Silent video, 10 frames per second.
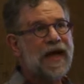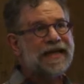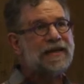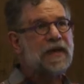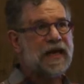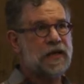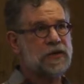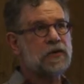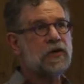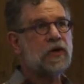
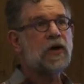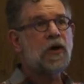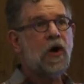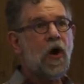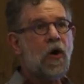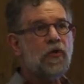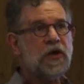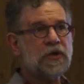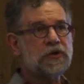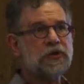eliminate all
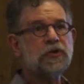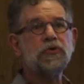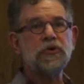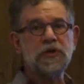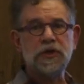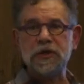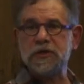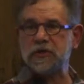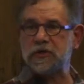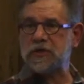the
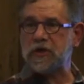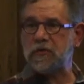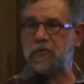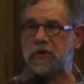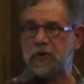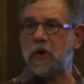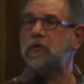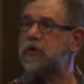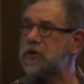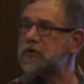uncertainty associated with the
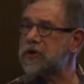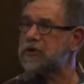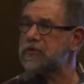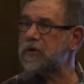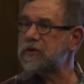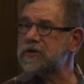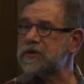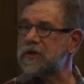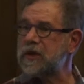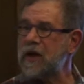code that you just wrote.
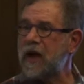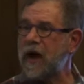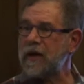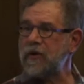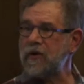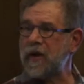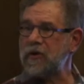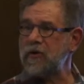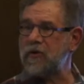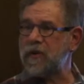Is that I don't know
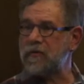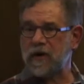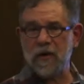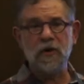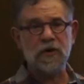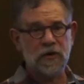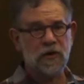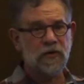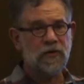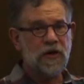about you, but when I'm writing
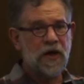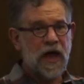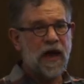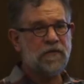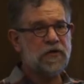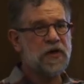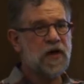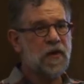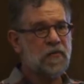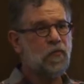code, half the
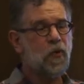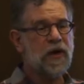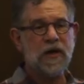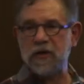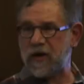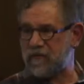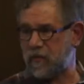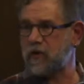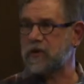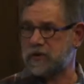time I'm worrying that I've
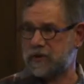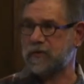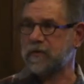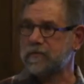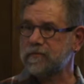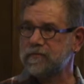broken something.